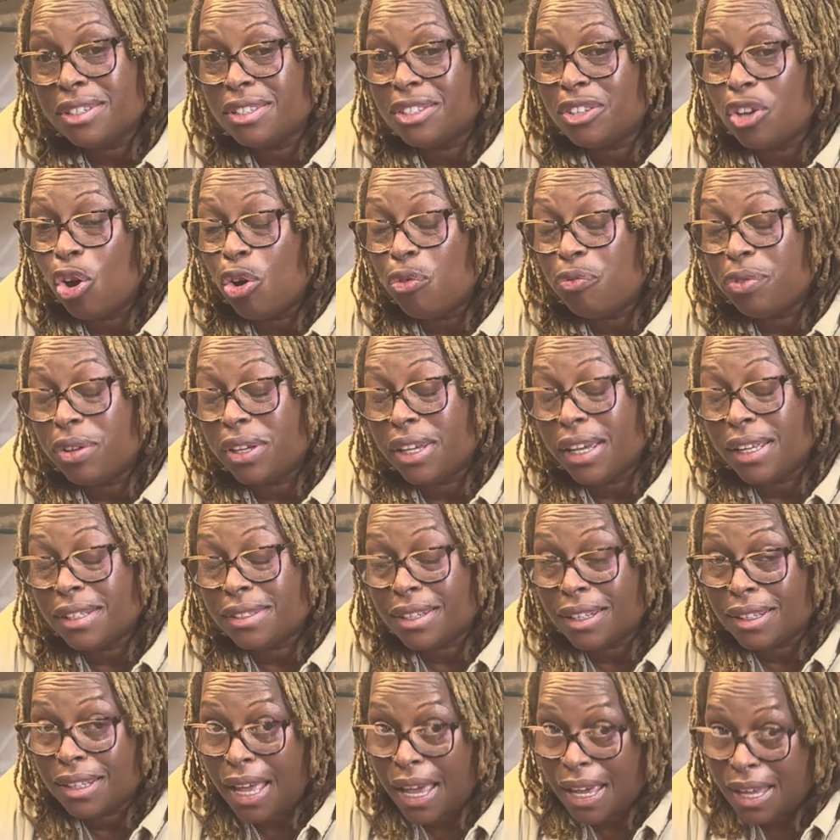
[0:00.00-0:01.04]
Don't forget
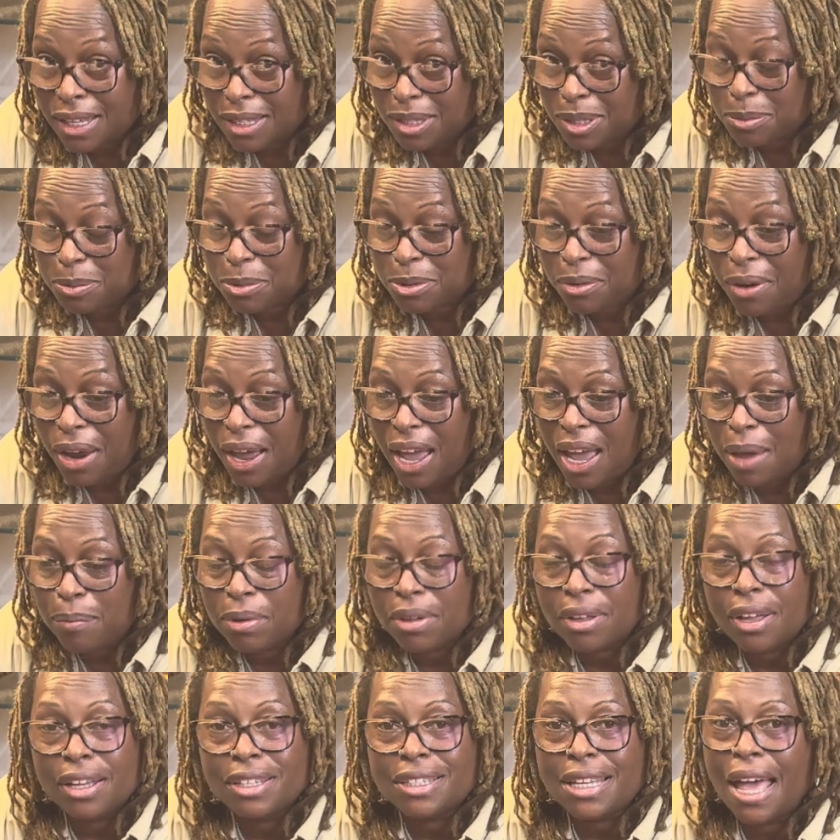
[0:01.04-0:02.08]
to like and subscribe
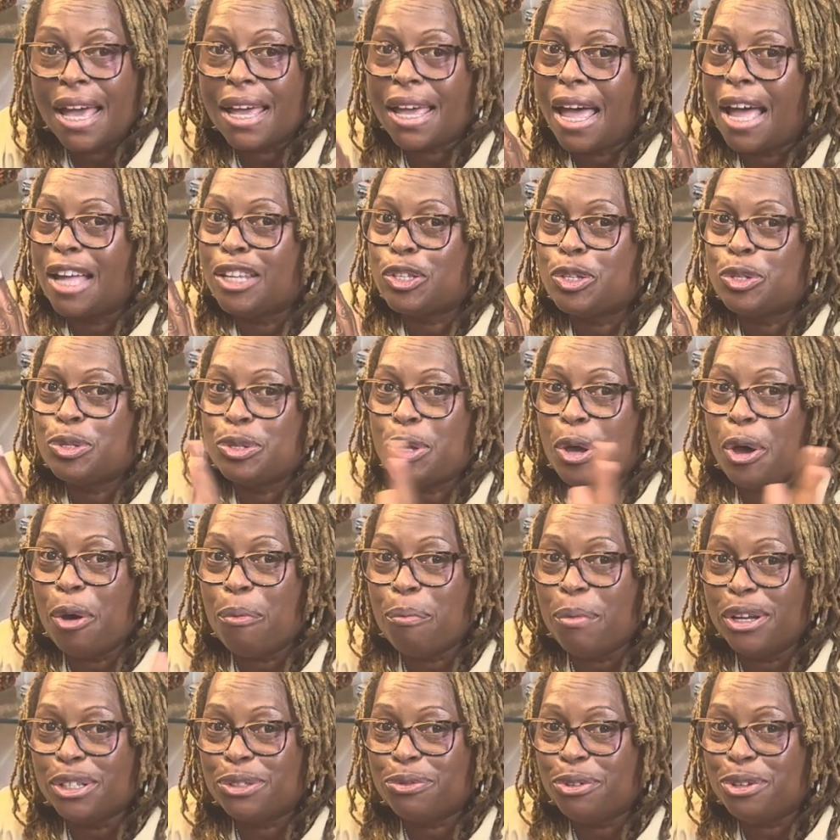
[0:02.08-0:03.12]
because I got so
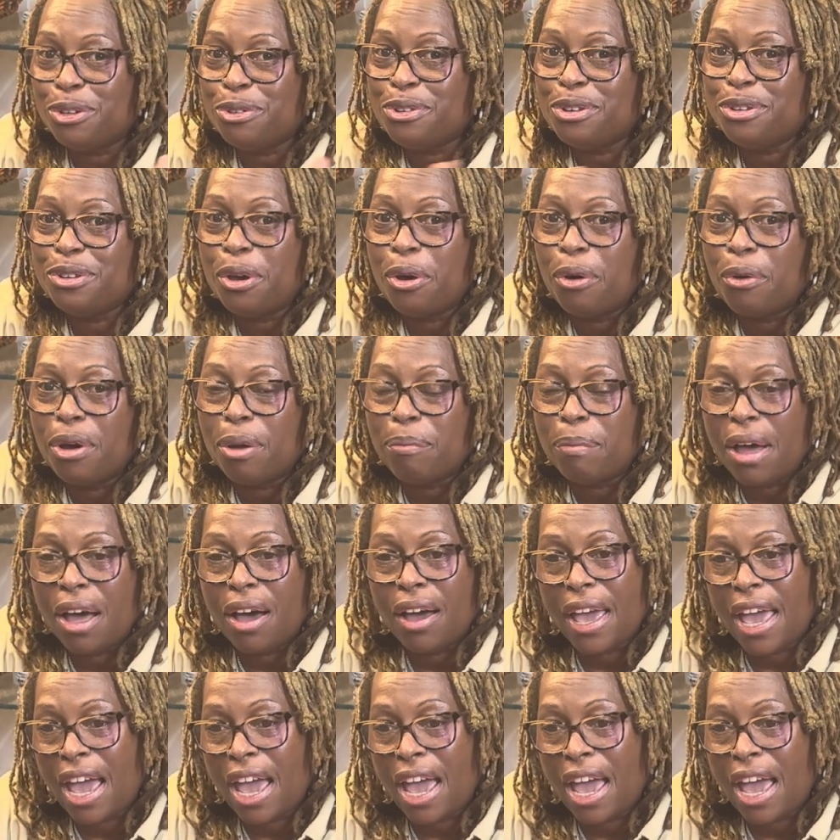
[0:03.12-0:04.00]
much for you to know about